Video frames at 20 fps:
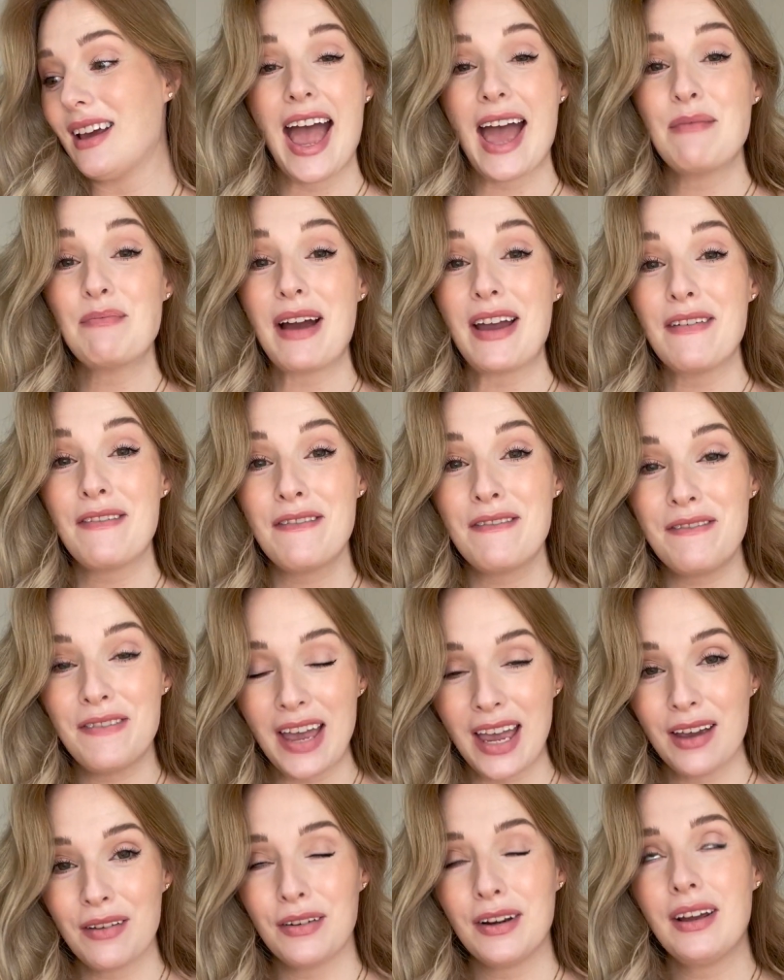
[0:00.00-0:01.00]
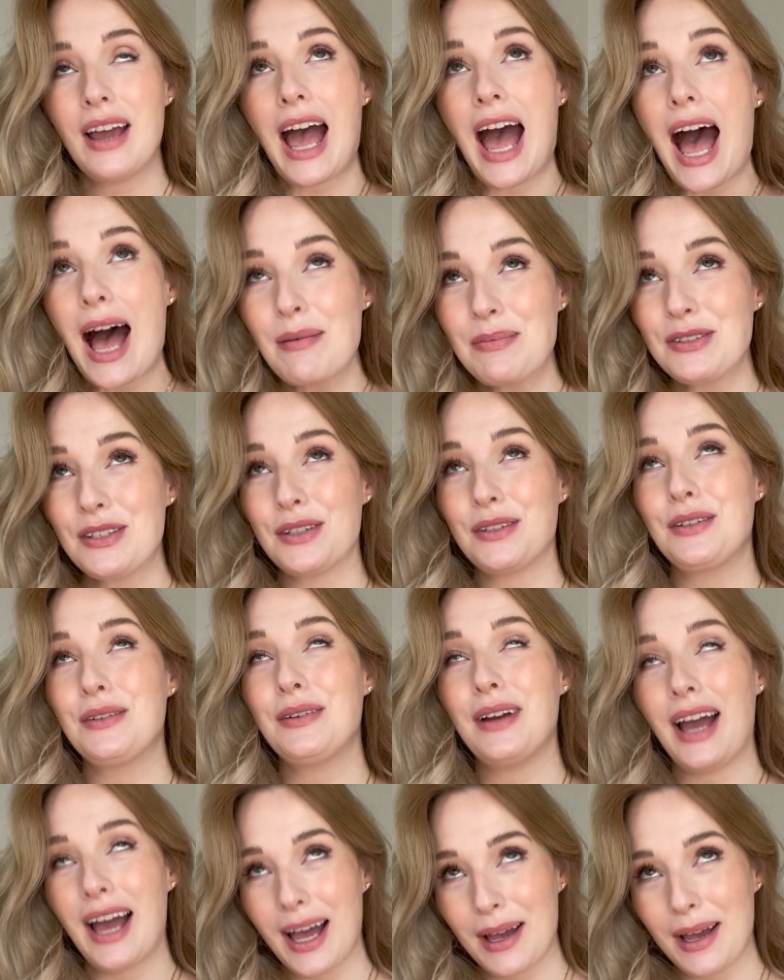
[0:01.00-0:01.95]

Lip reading: And my favorite, absolute